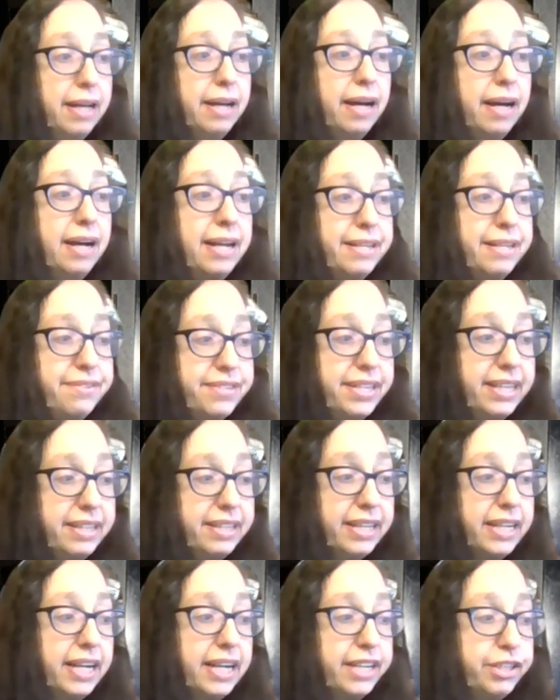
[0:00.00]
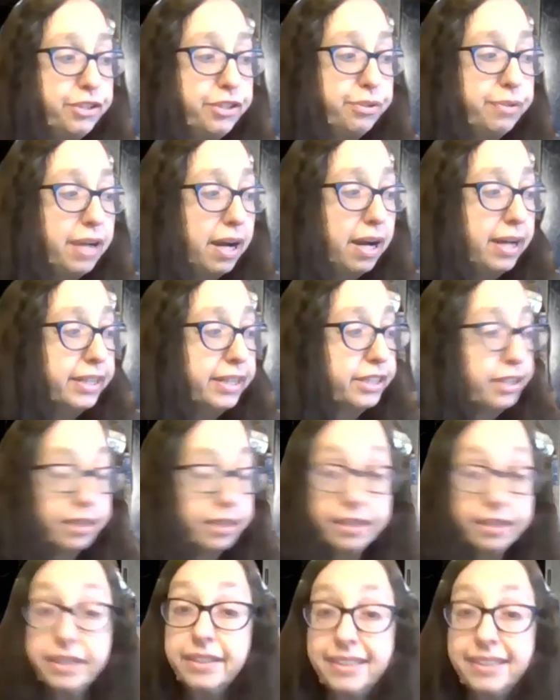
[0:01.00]
I see that I do not
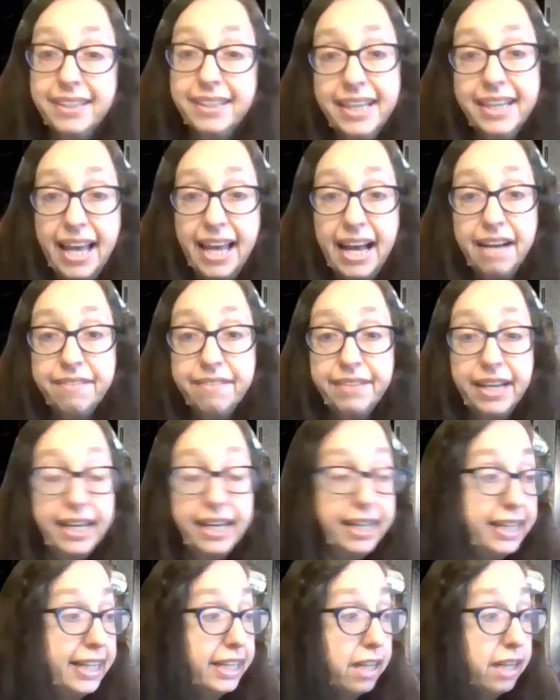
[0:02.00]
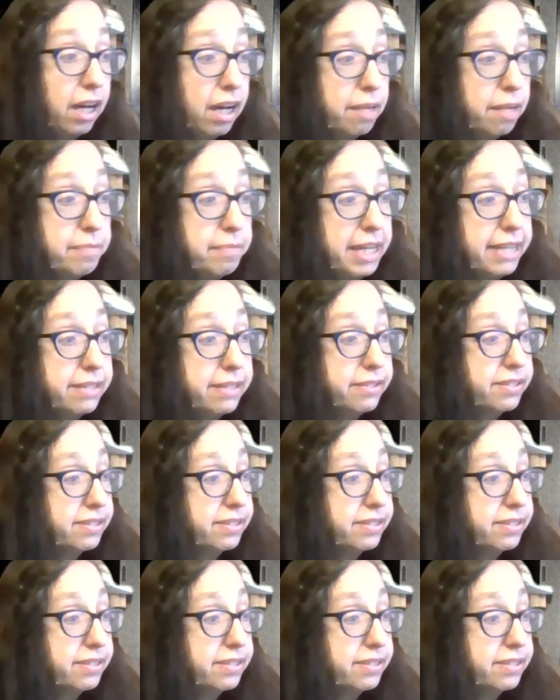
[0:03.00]
currently have any comments.